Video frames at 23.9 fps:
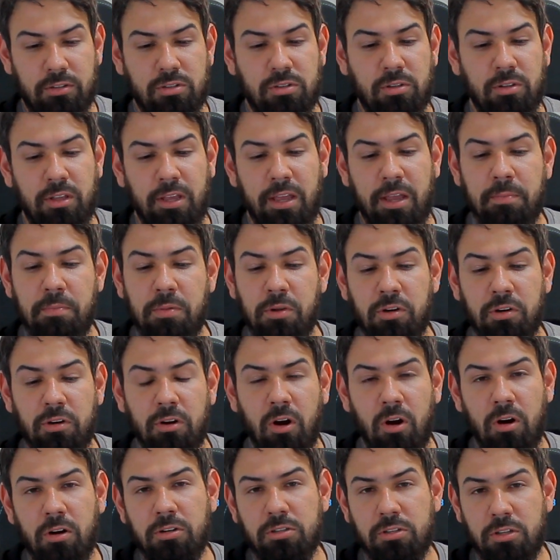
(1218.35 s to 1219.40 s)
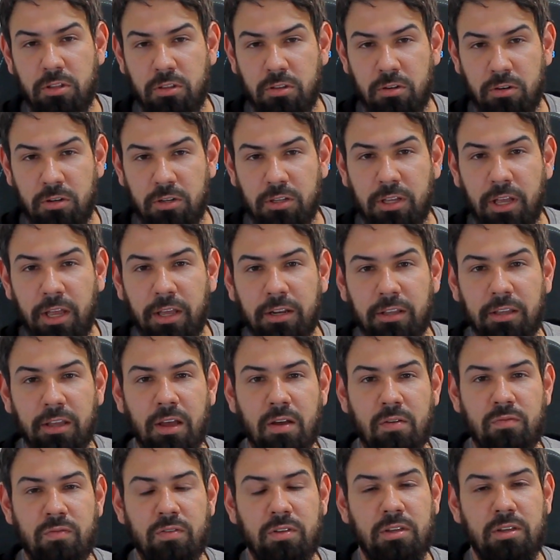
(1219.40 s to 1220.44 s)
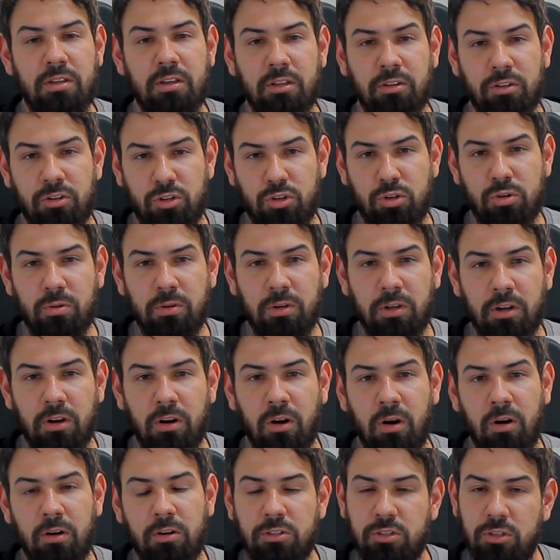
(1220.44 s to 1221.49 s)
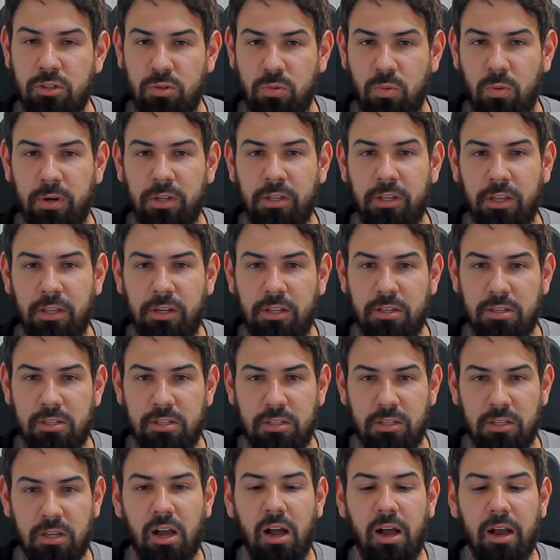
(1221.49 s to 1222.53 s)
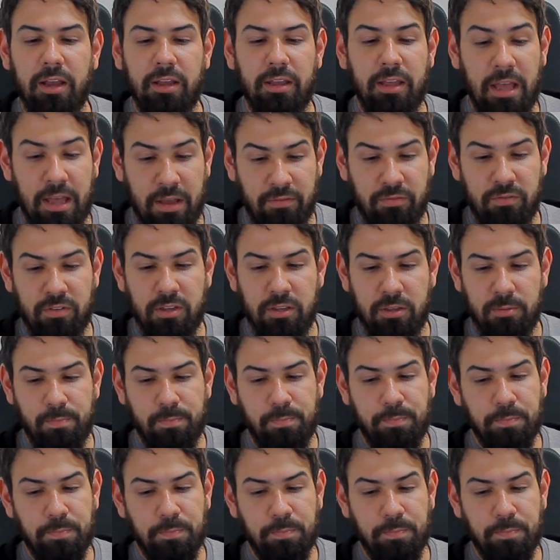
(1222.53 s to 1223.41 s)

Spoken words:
So the Ampere card is a 3080 FE and the Turing card is a 2080 Ti FE.